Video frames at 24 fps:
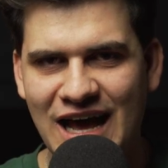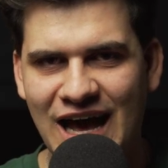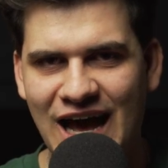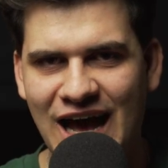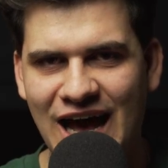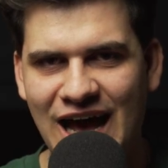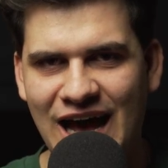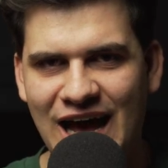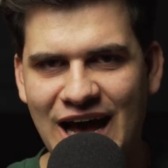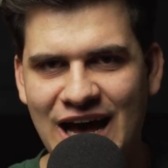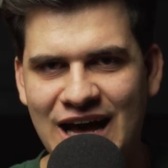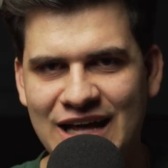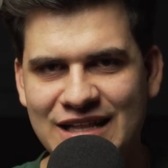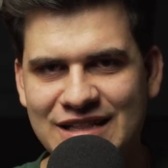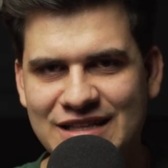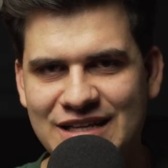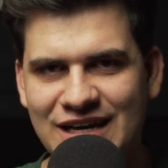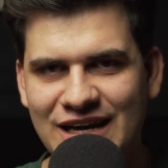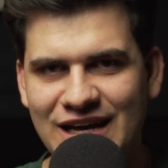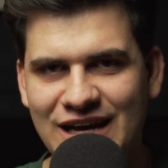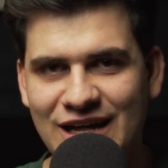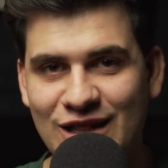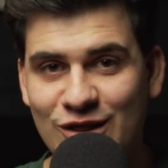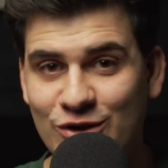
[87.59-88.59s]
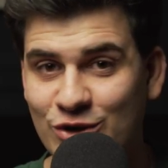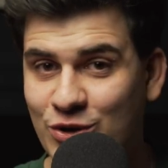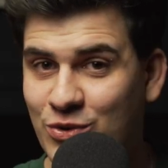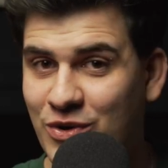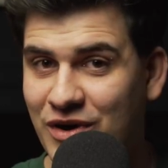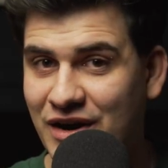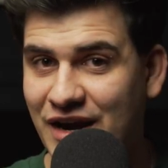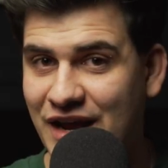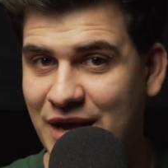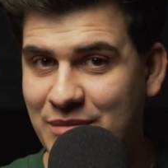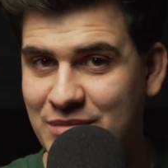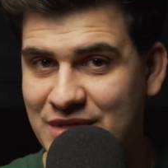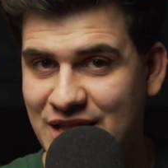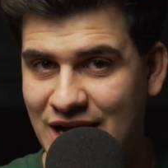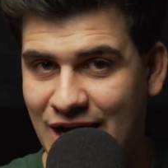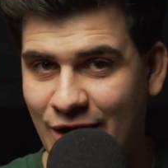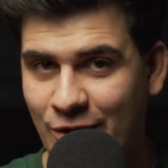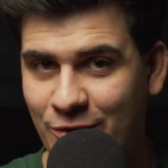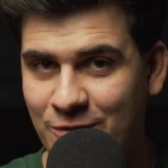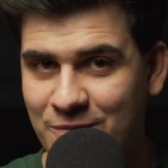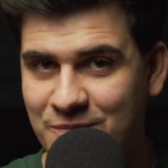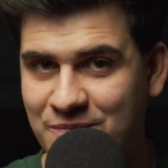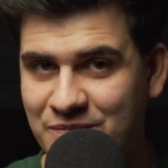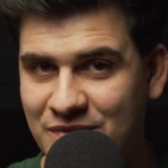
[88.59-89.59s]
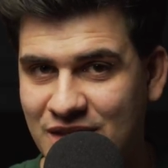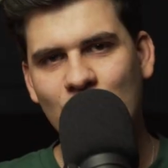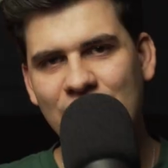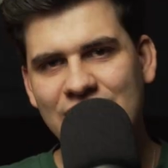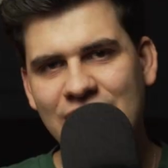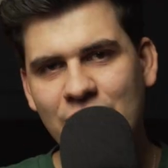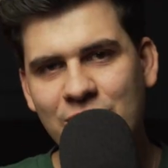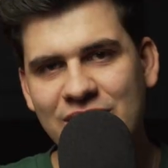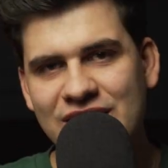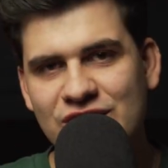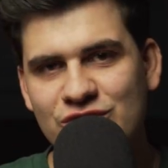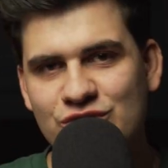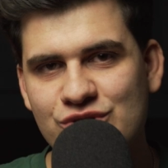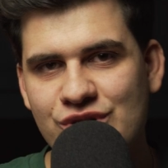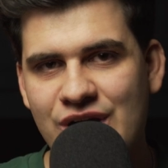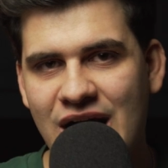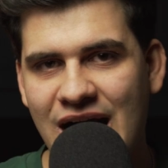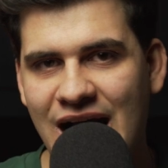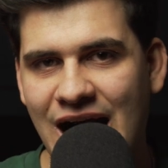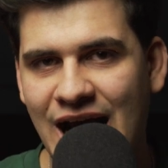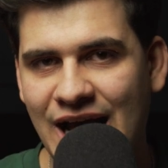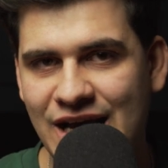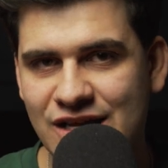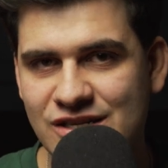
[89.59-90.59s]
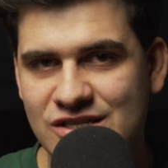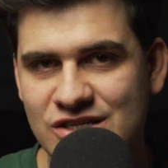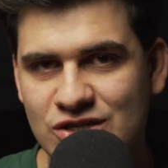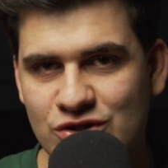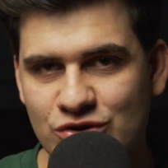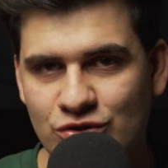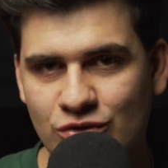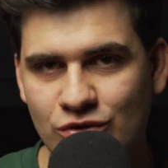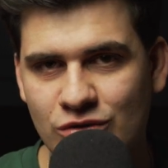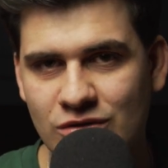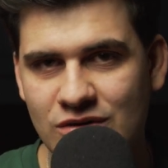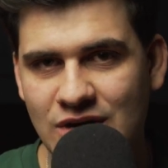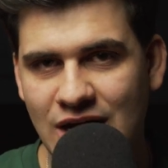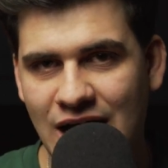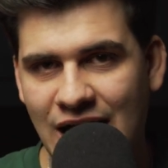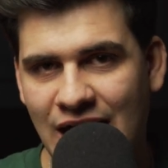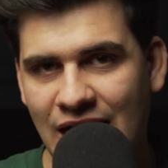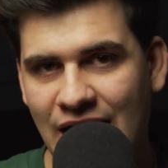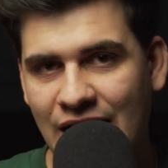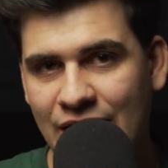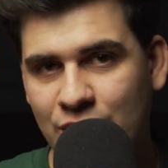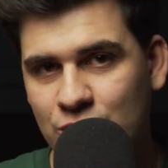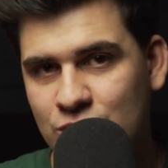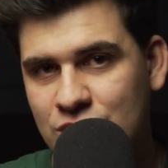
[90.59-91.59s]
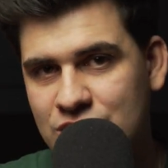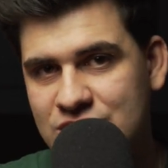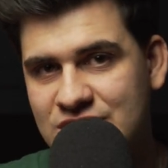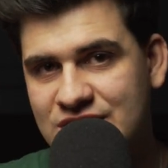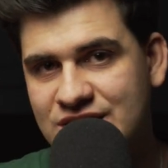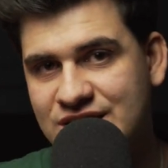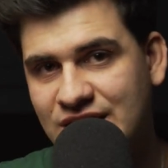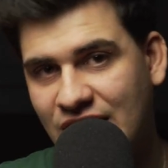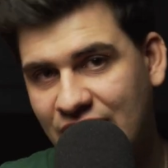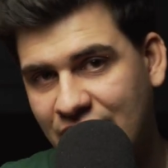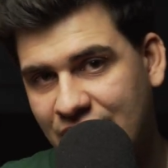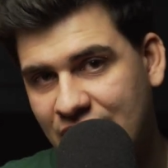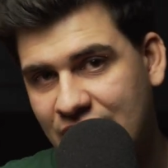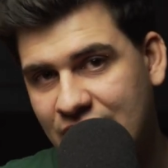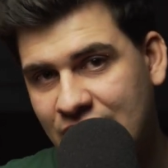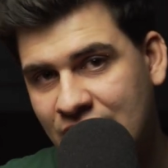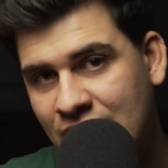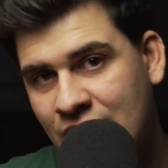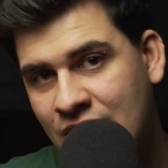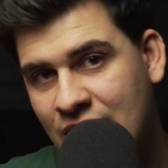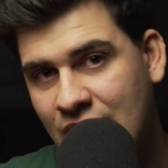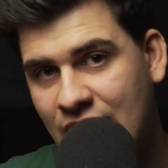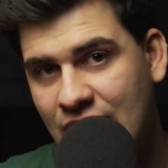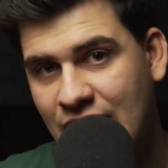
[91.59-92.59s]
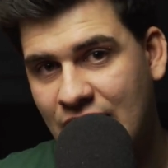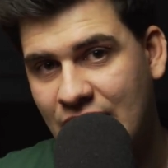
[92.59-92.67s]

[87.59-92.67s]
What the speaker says: And look where I am now. When I went to high school, I was studying